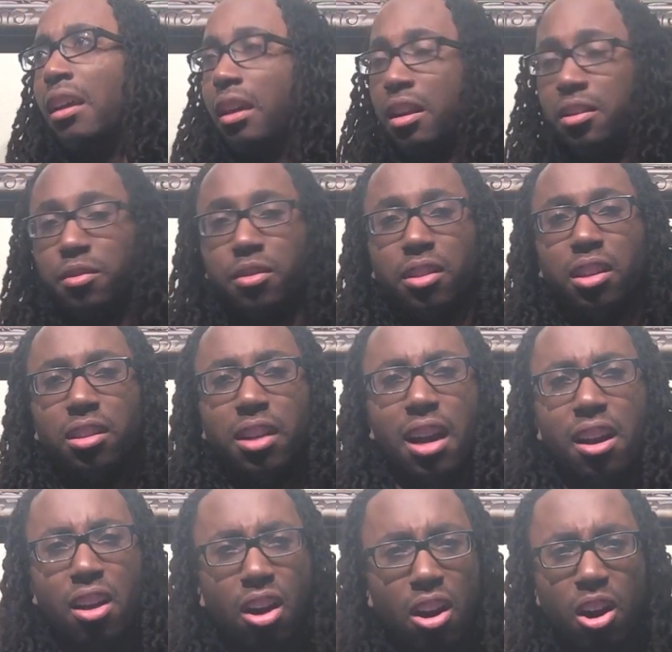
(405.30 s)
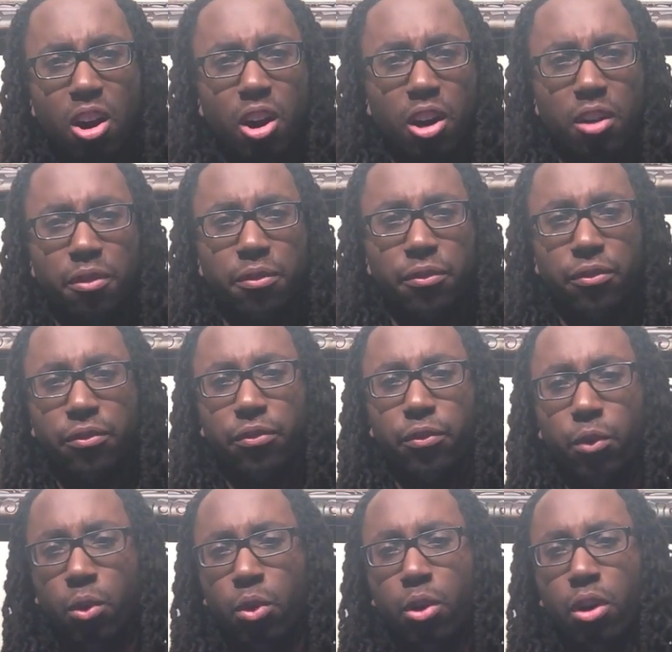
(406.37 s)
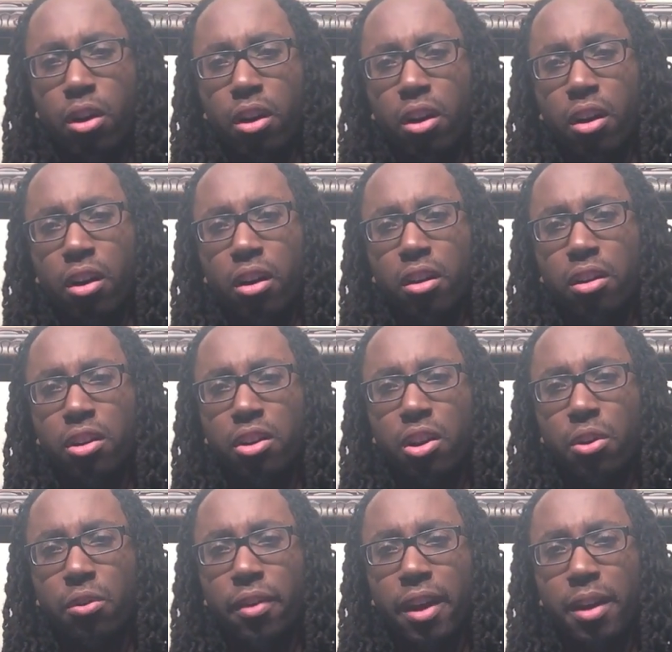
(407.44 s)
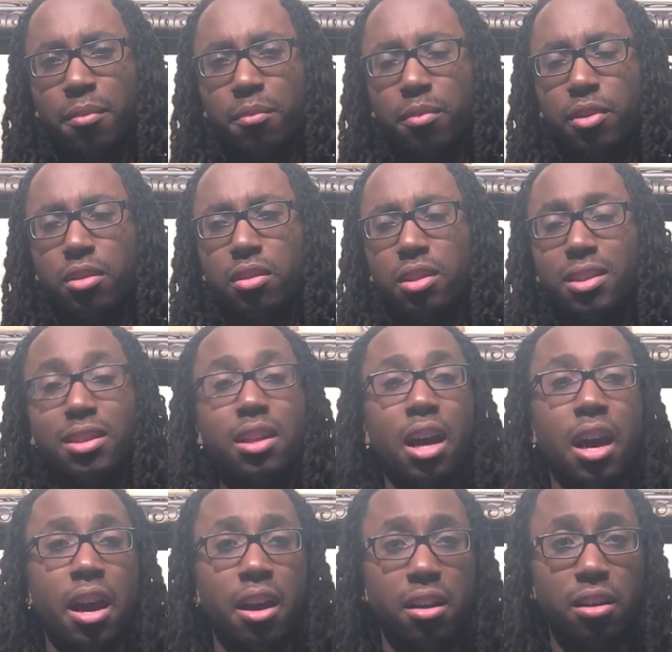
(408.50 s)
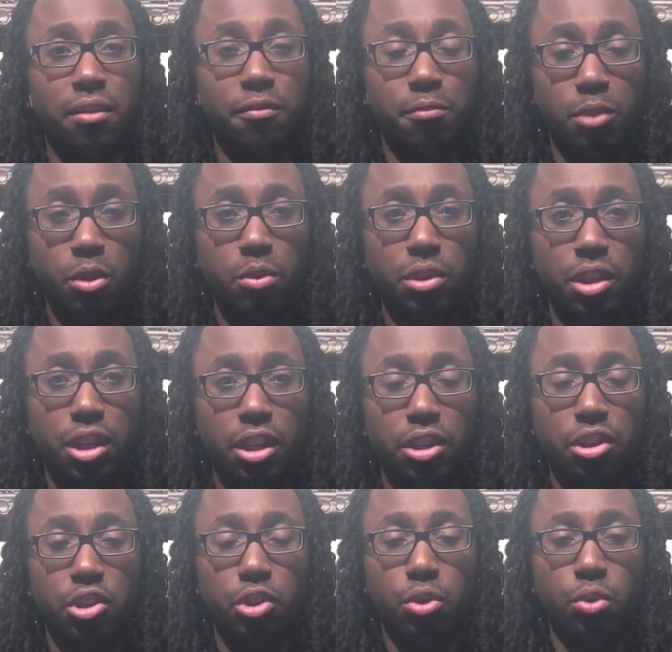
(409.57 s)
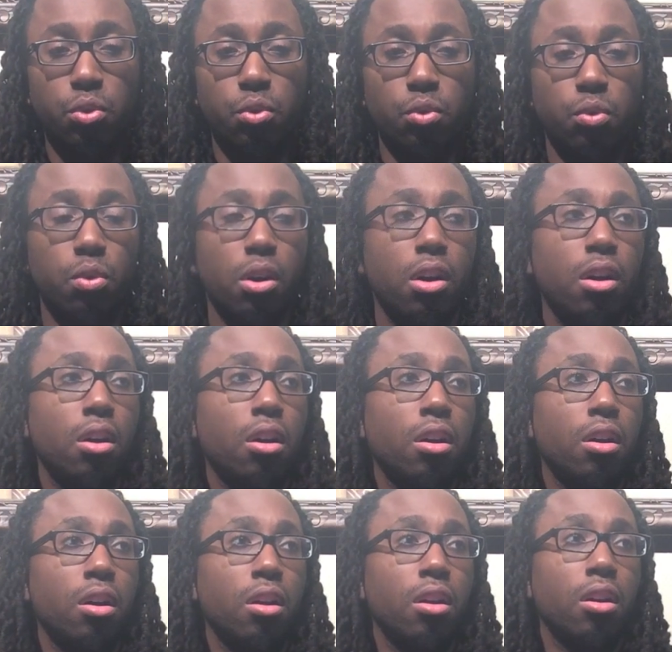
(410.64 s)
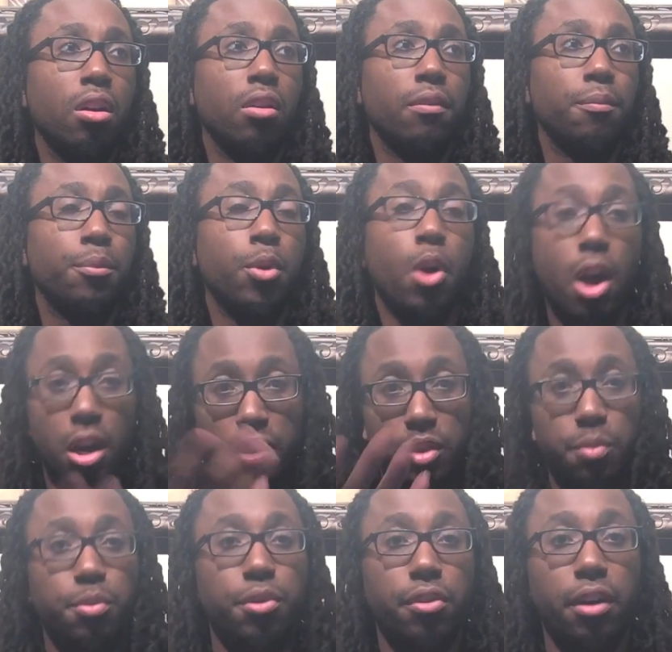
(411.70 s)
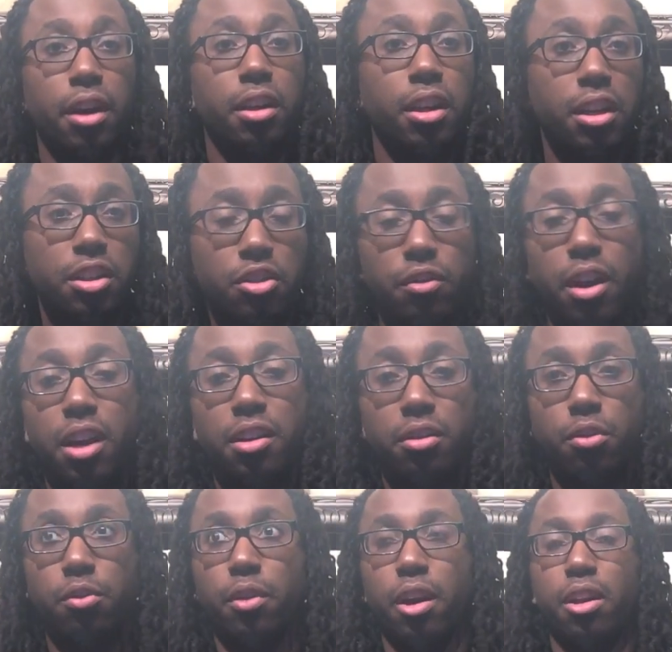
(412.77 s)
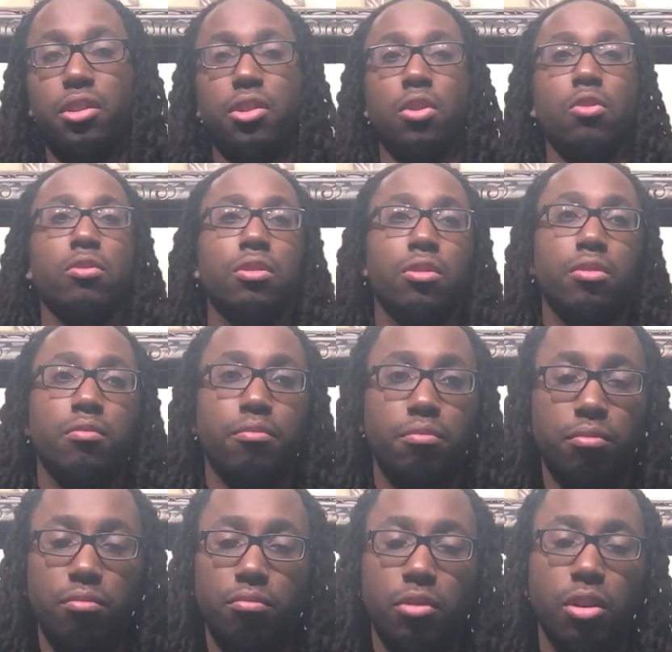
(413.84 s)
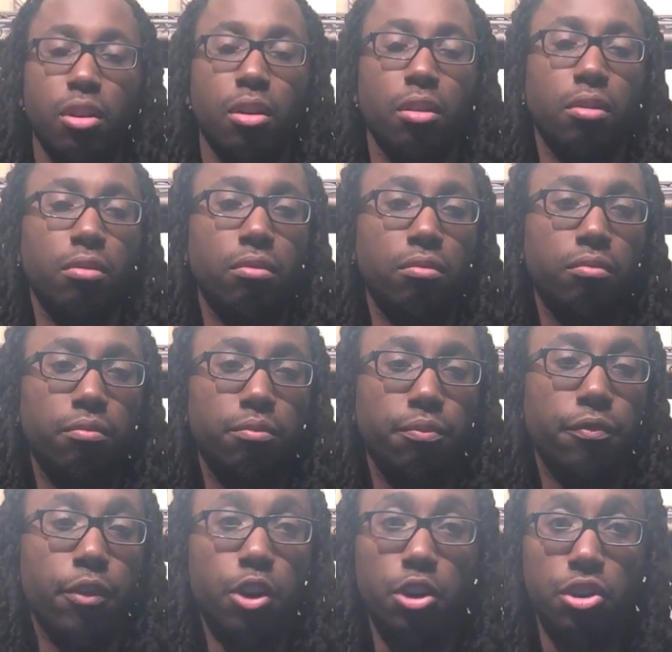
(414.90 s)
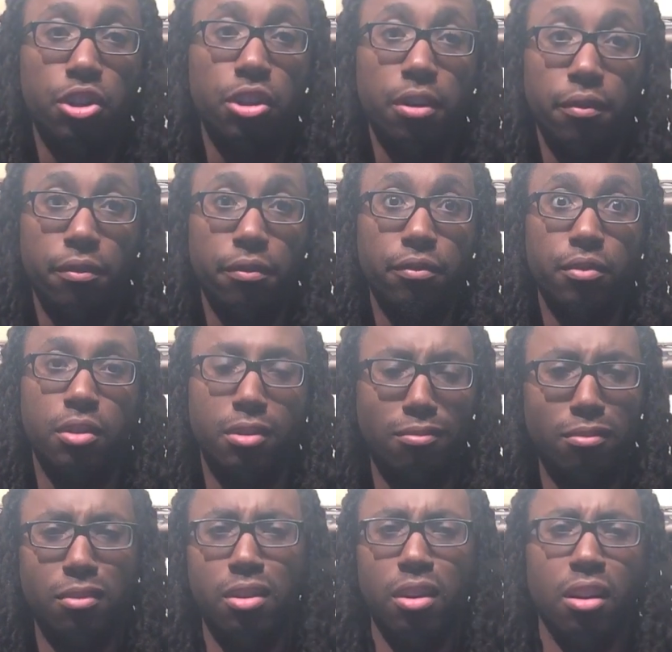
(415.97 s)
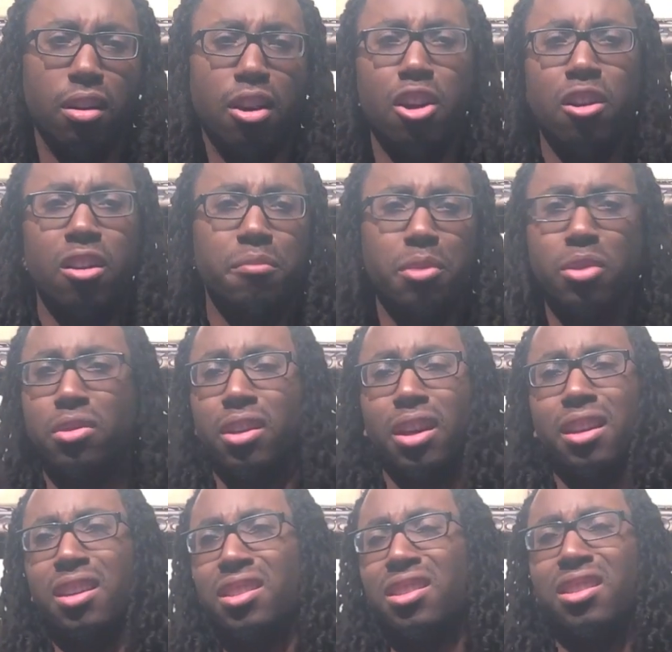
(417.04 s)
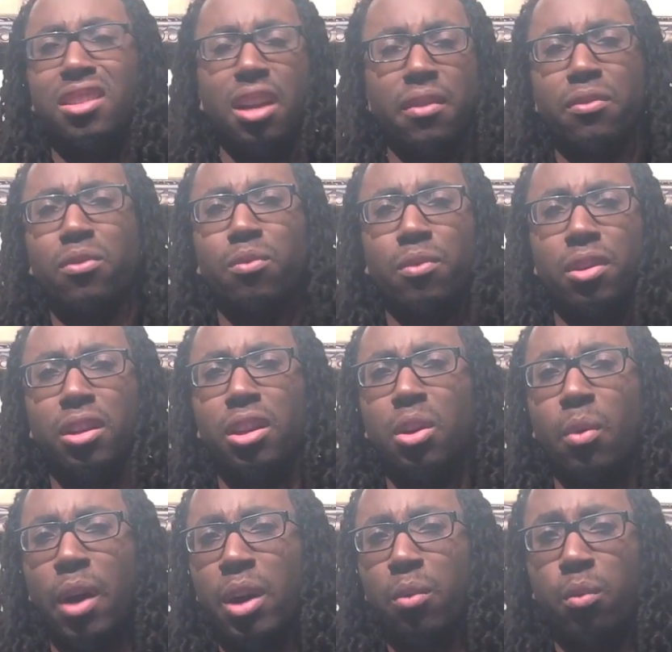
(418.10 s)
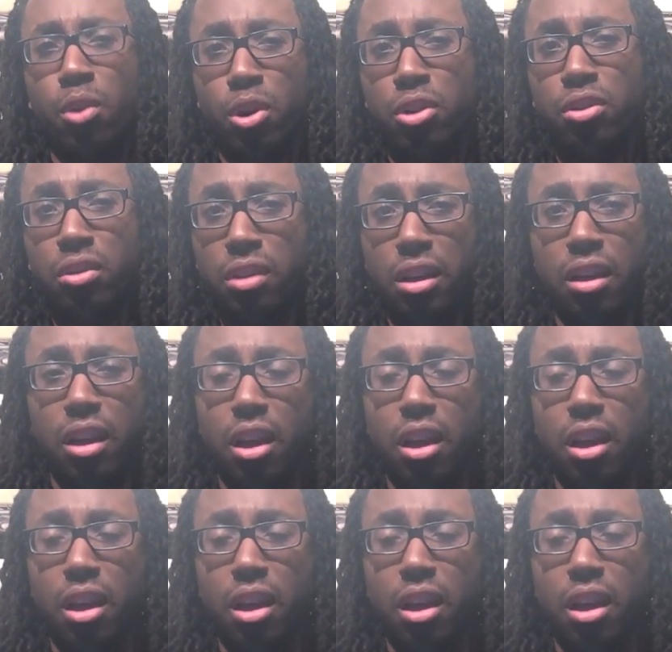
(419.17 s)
it's kind of hard for, you know, that style of music to prosper. And he's tried to create his own little, you know, version of the current music, and it just never really quite worked.